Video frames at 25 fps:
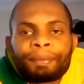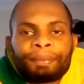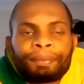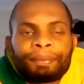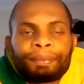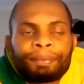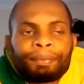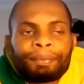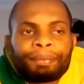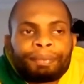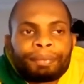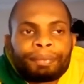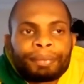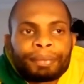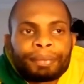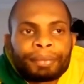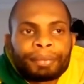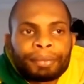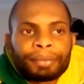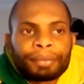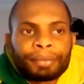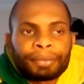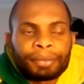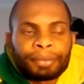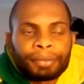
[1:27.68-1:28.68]

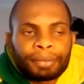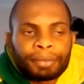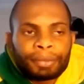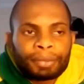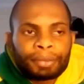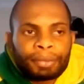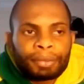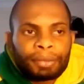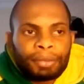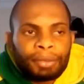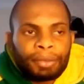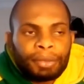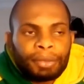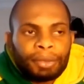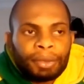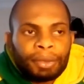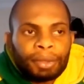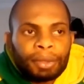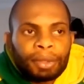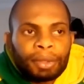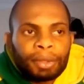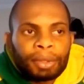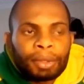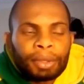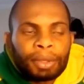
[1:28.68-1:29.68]
[no speech]